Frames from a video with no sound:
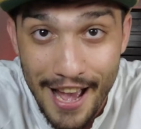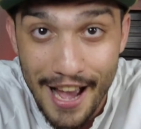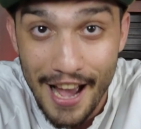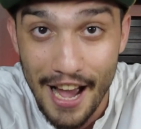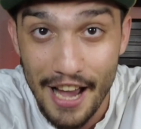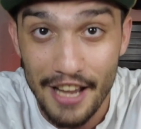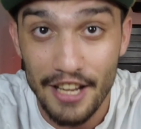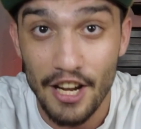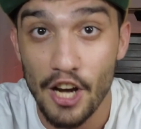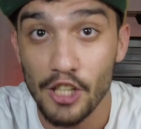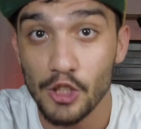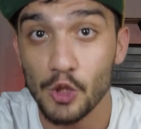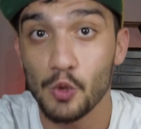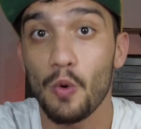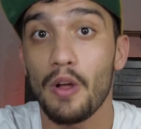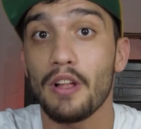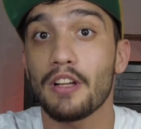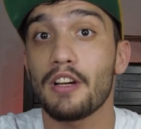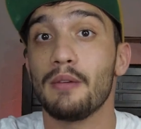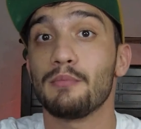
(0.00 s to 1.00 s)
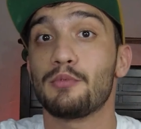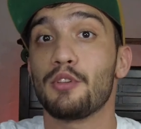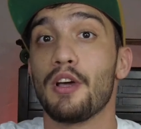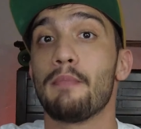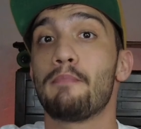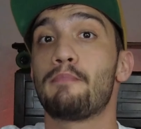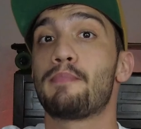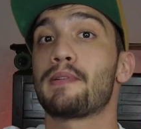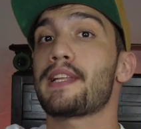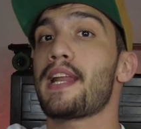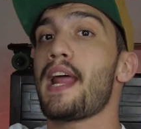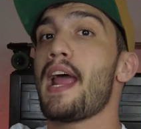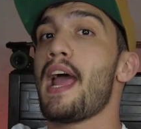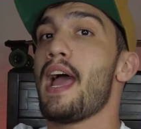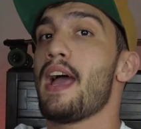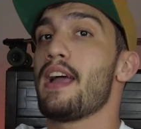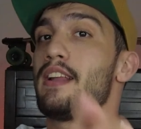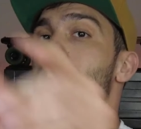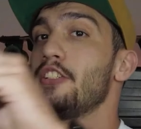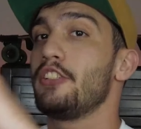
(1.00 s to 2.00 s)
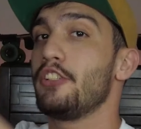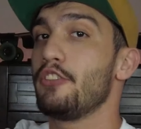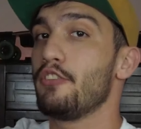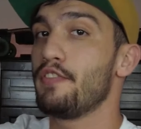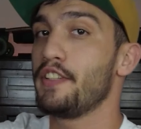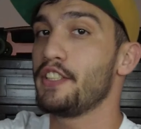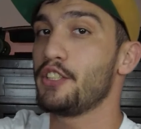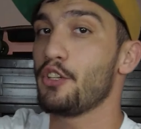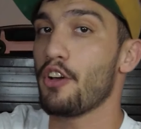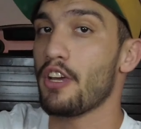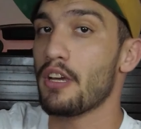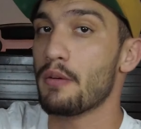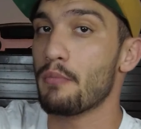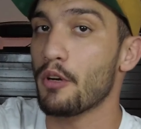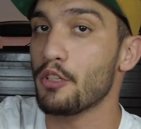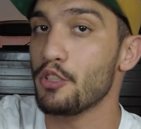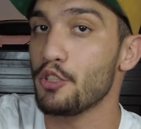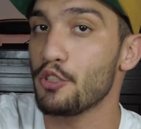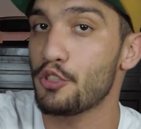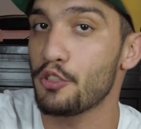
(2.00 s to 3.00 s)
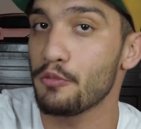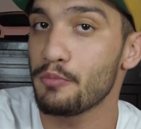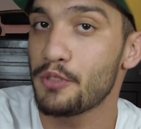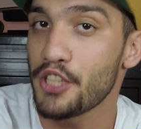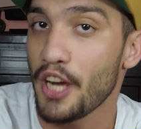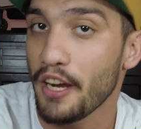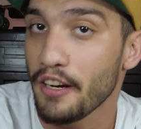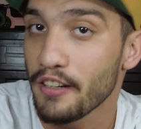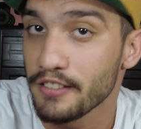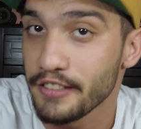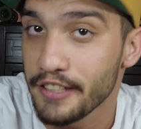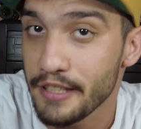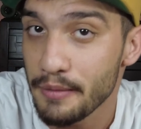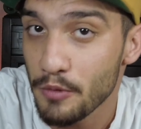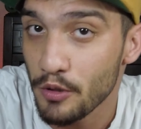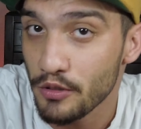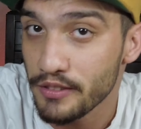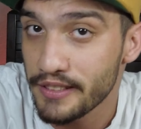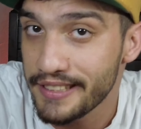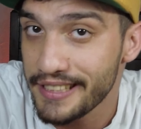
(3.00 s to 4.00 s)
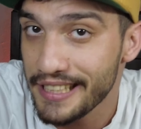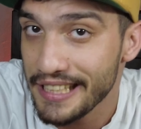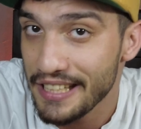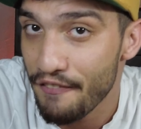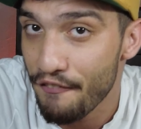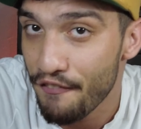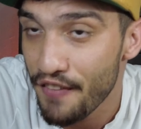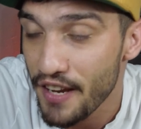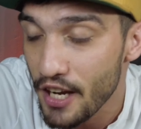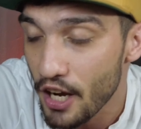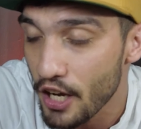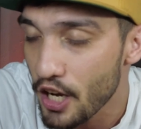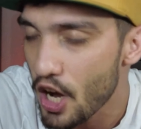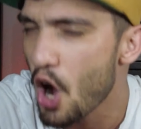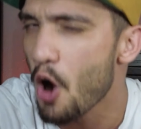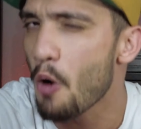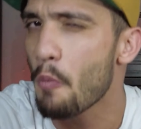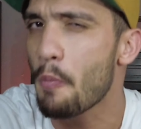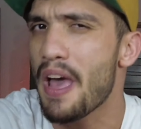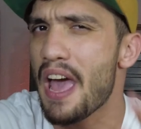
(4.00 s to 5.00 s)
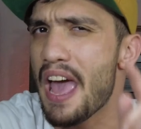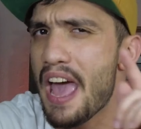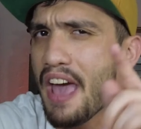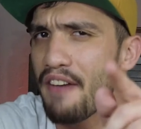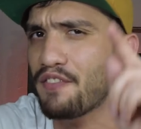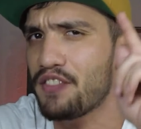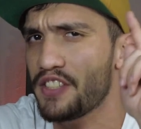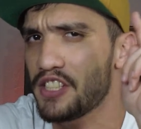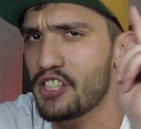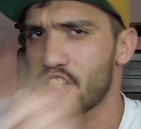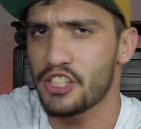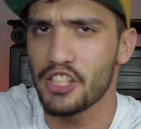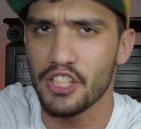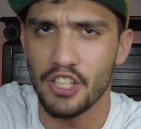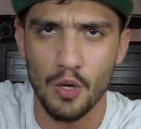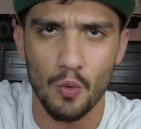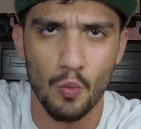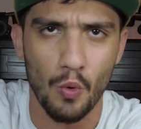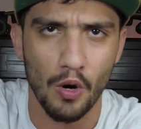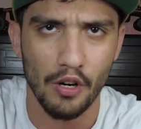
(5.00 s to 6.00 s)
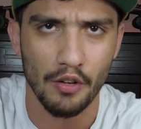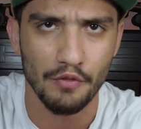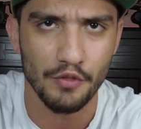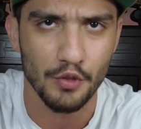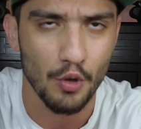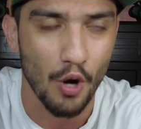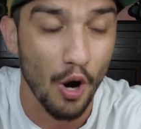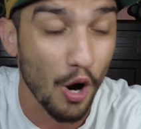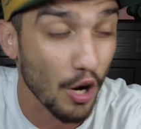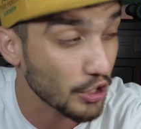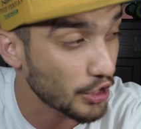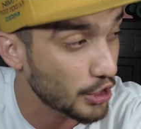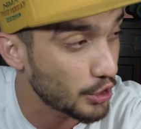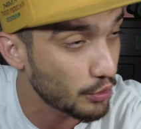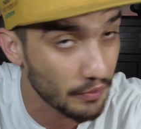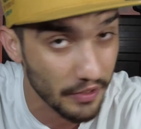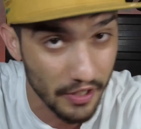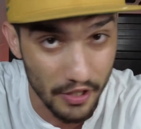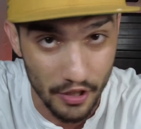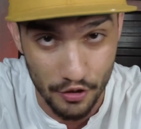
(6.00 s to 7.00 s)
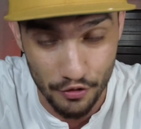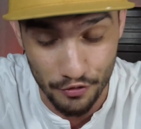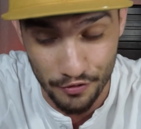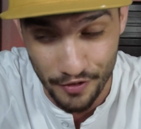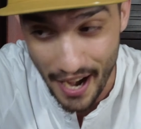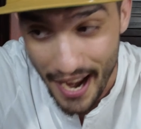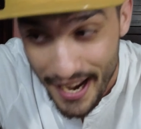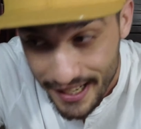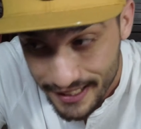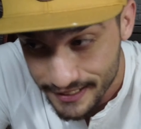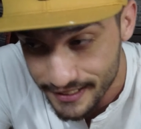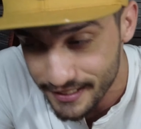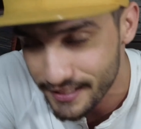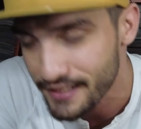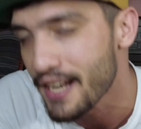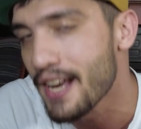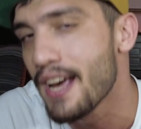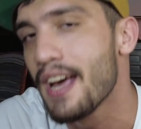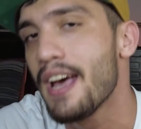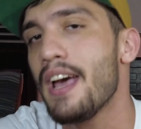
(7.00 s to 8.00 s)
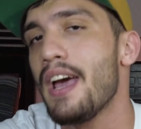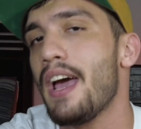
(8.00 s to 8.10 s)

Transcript: Hey guys, welcome to a brand new video here on my YouTube channel Nemo TV. I hope every single one of you are doing great.